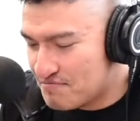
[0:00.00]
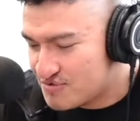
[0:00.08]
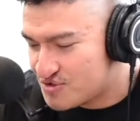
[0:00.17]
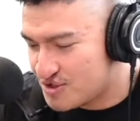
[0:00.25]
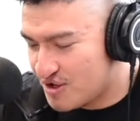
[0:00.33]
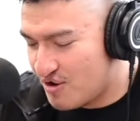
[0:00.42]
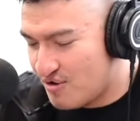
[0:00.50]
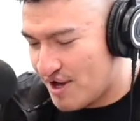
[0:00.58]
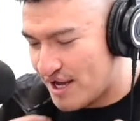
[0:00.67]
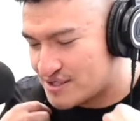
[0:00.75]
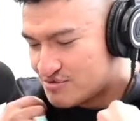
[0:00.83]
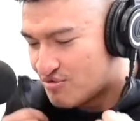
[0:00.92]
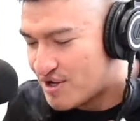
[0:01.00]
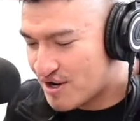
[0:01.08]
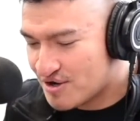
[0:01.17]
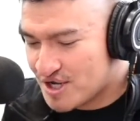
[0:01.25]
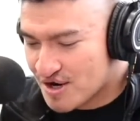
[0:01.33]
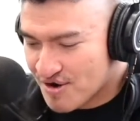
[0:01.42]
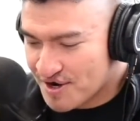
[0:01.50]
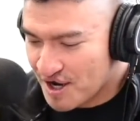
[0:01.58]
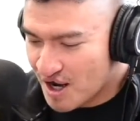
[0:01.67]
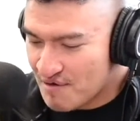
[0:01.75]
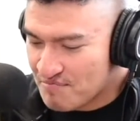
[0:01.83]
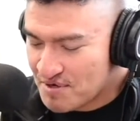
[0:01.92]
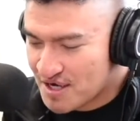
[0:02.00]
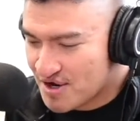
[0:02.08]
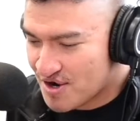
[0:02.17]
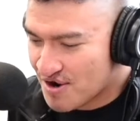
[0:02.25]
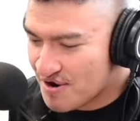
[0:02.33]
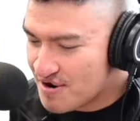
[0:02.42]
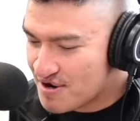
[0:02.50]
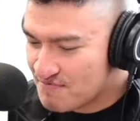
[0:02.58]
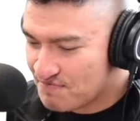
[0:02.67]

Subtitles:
So as we are gearing up here,